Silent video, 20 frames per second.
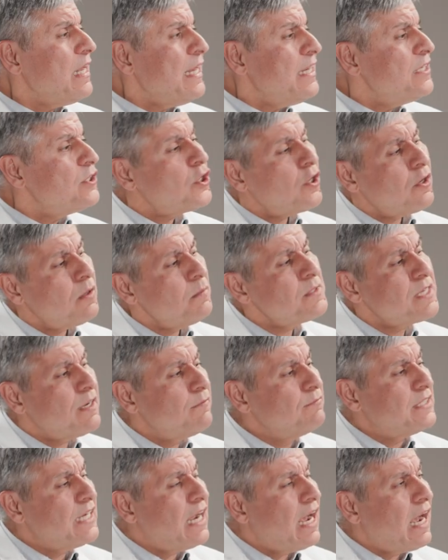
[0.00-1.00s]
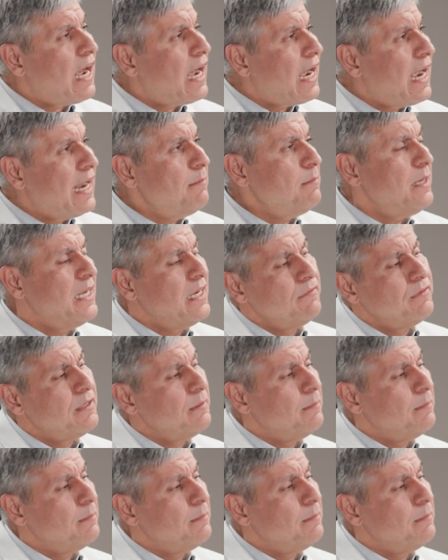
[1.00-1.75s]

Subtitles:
In terms of timing of